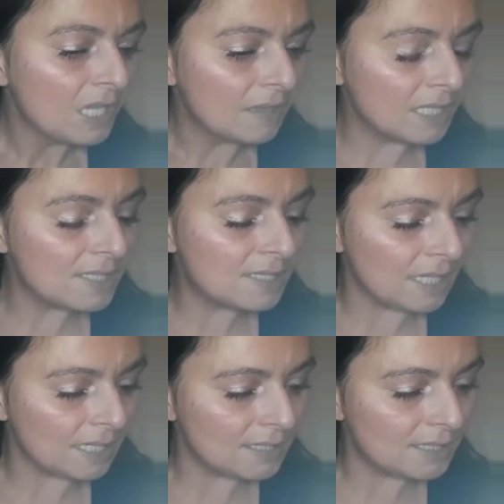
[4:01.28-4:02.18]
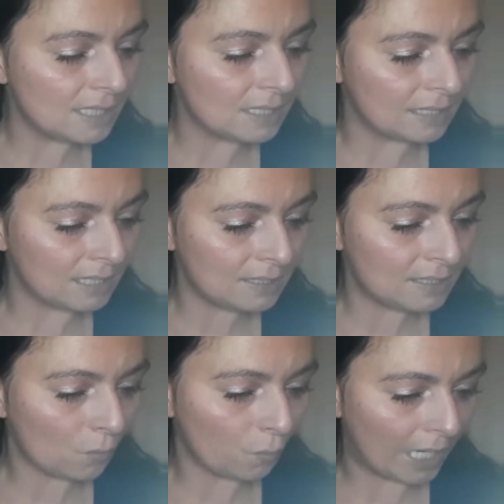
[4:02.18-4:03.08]
This says this
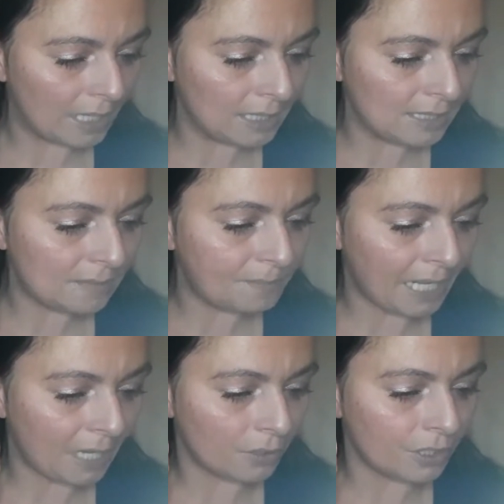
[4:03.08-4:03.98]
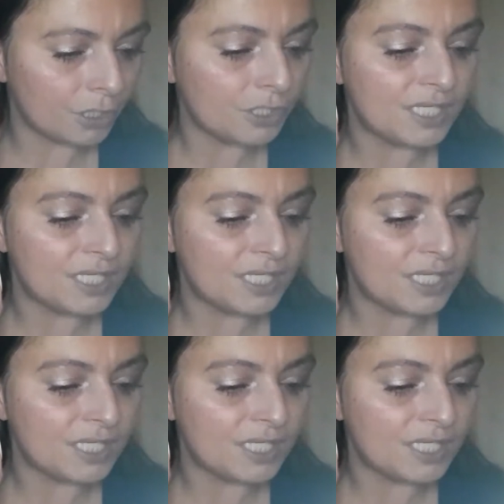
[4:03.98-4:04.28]
weightless powder